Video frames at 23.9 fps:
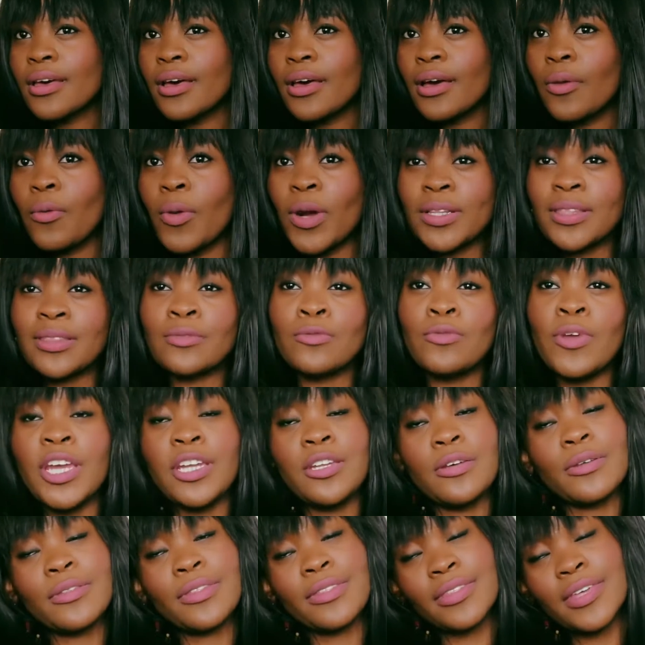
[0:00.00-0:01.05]
what
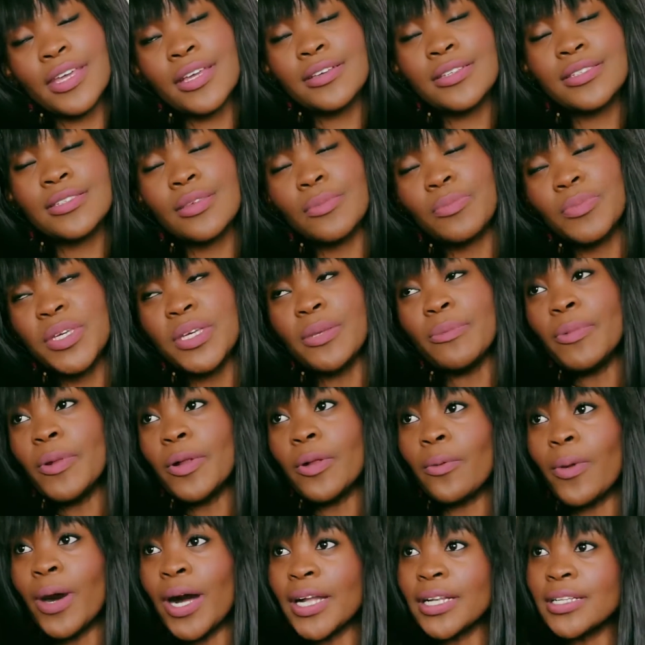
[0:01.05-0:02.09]
radio thinks the
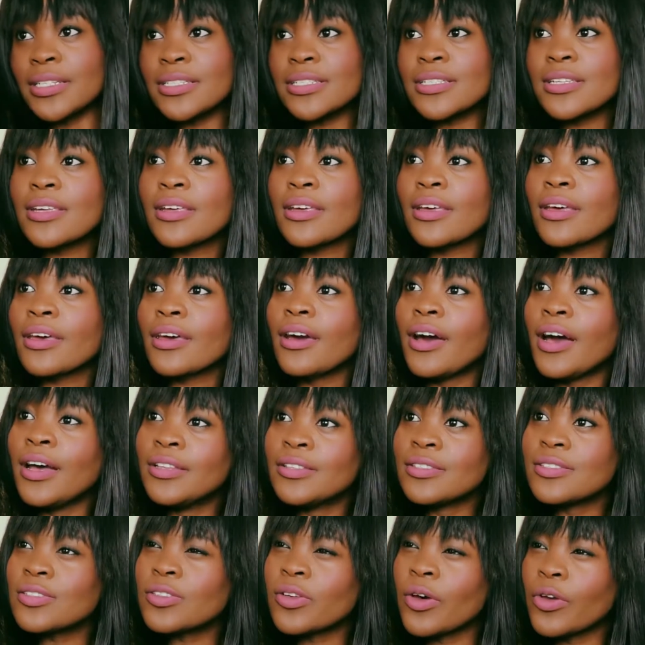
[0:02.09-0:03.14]
people want, and so